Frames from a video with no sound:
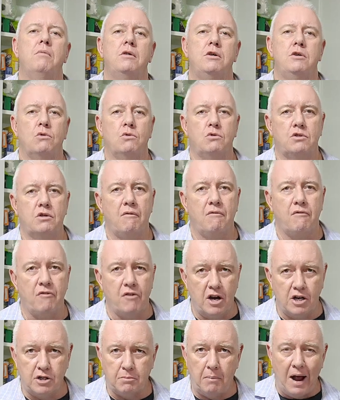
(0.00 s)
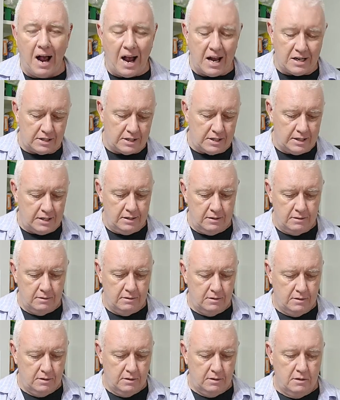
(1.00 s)
be using fresh parsley.
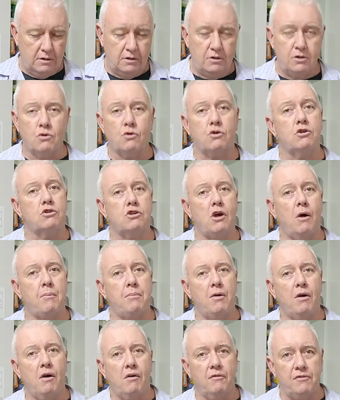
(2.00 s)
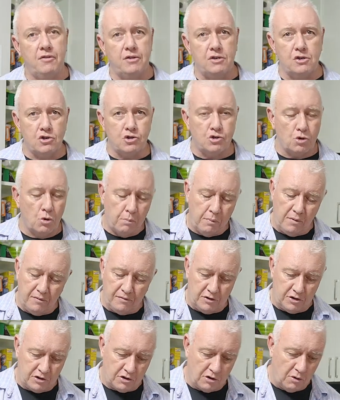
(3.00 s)
You can top it off in your soup if
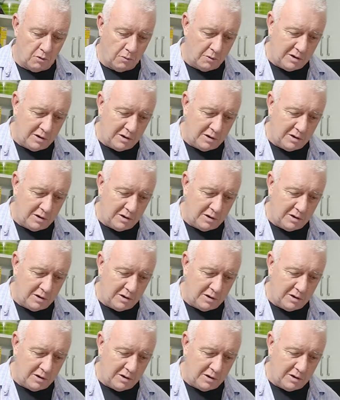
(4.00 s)
you so